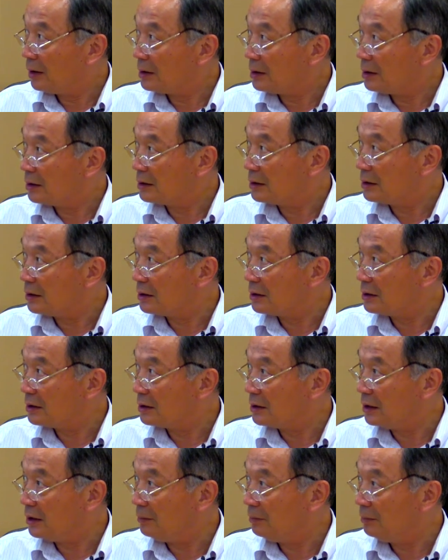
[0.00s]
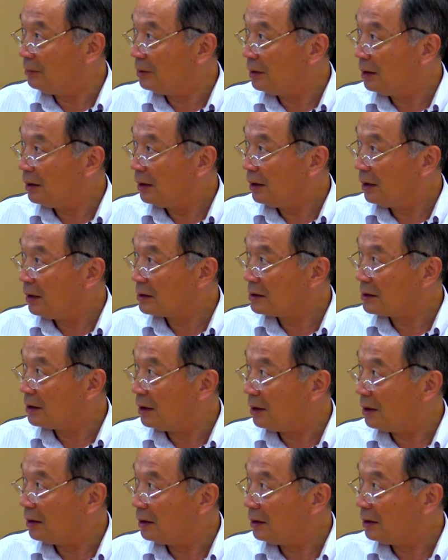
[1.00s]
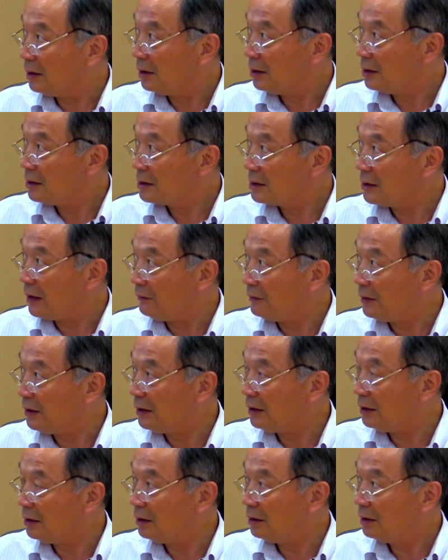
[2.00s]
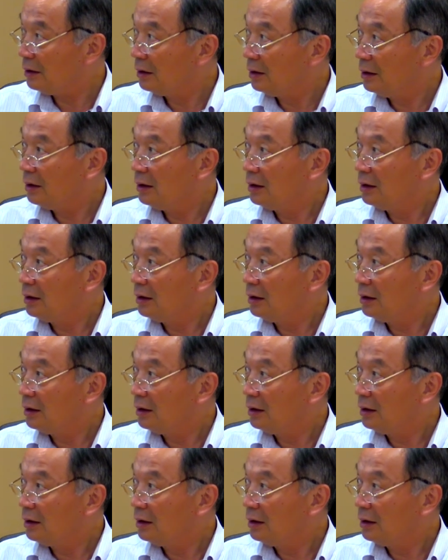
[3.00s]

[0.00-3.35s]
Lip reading: it's the same as 70%,